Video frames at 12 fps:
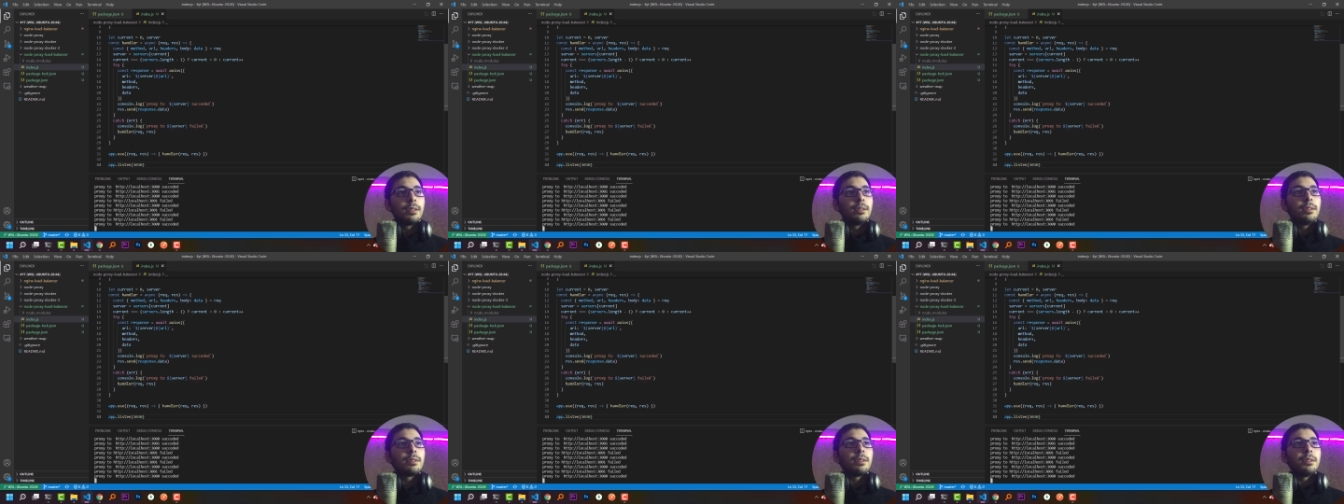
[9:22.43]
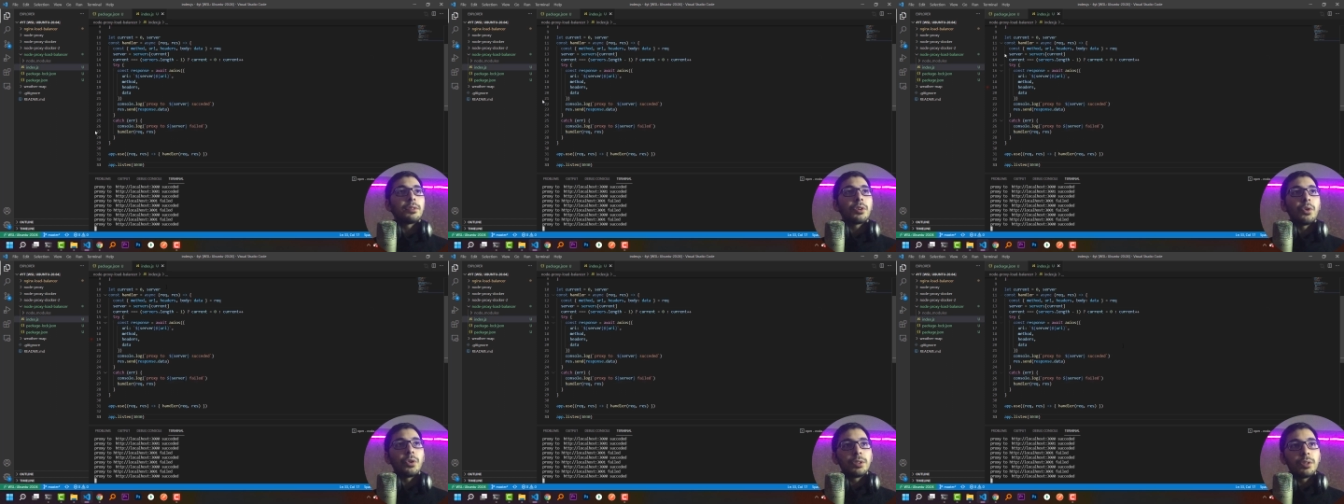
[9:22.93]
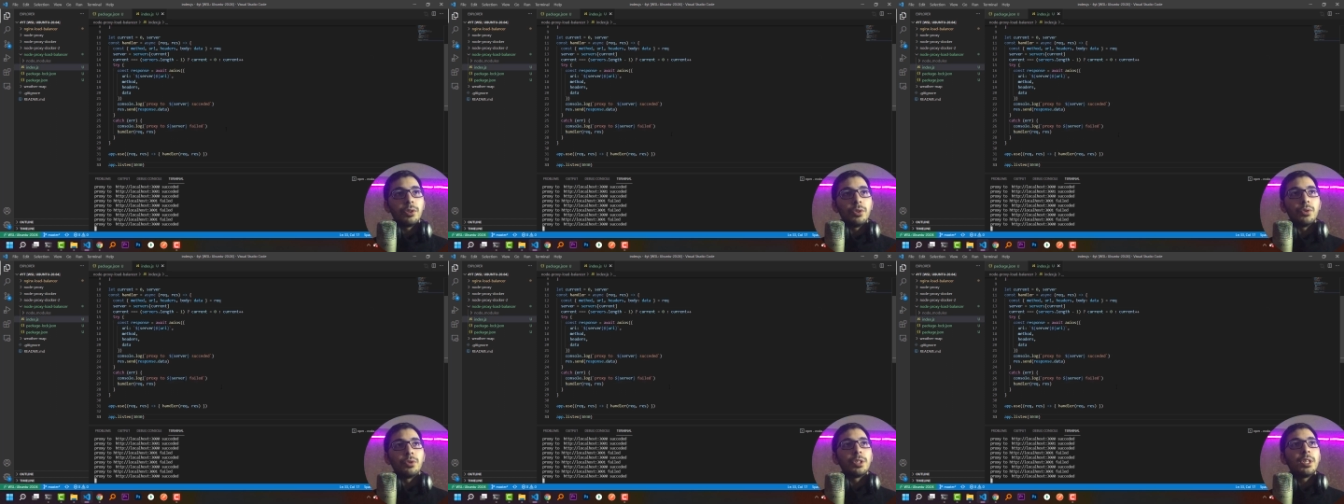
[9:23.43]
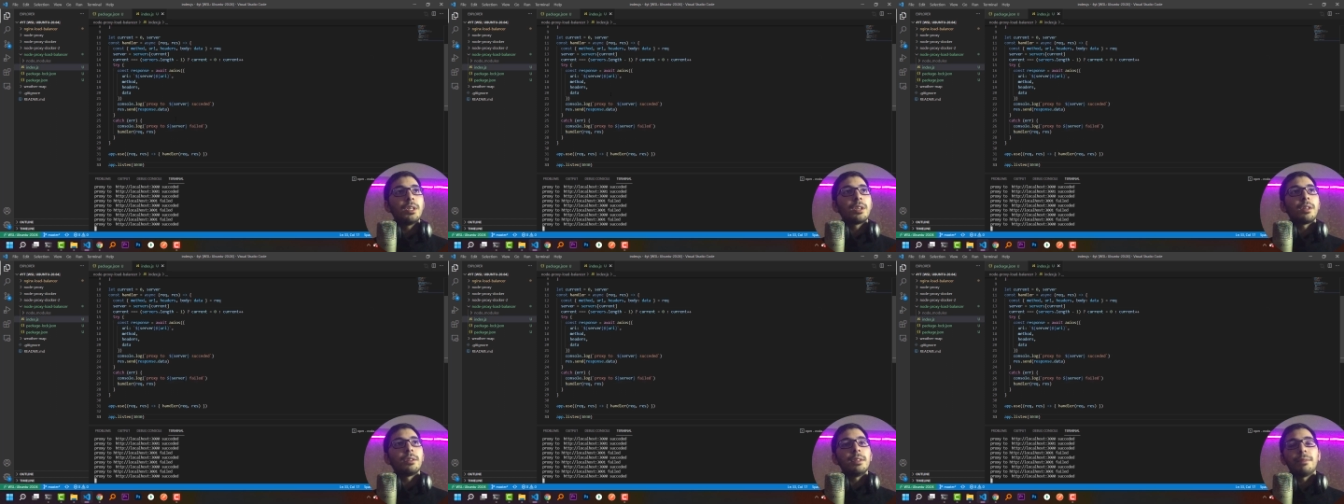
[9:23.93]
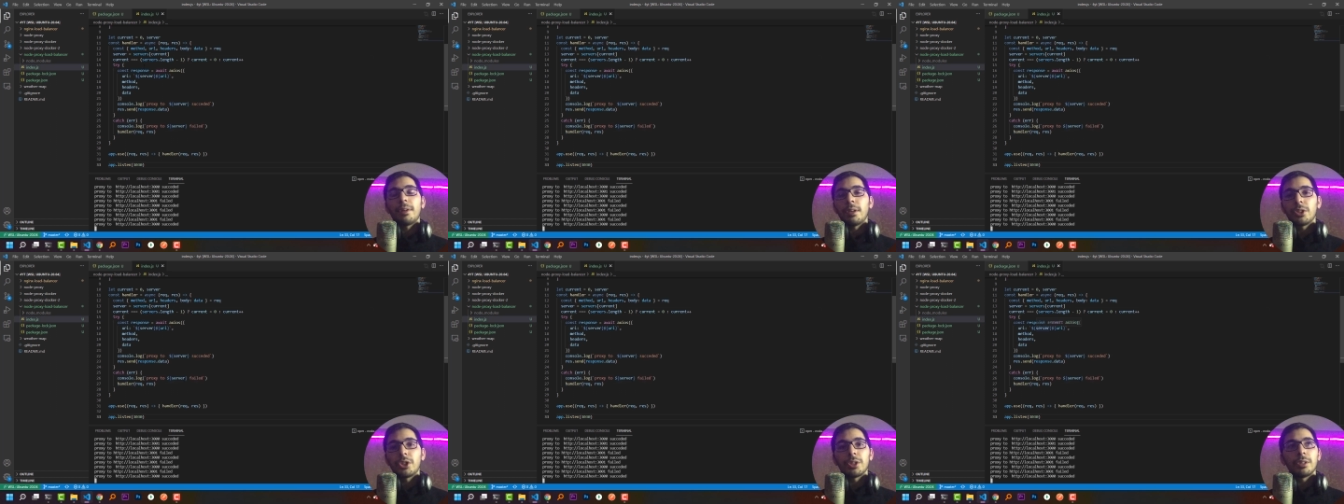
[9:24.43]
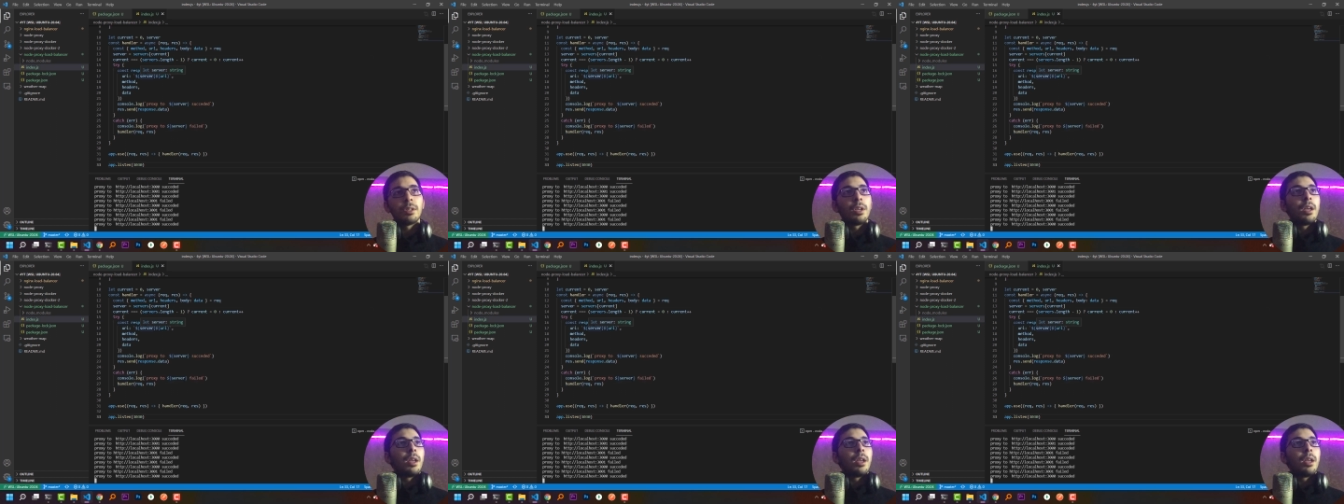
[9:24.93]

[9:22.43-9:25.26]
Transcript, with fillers: this is going to rerun the function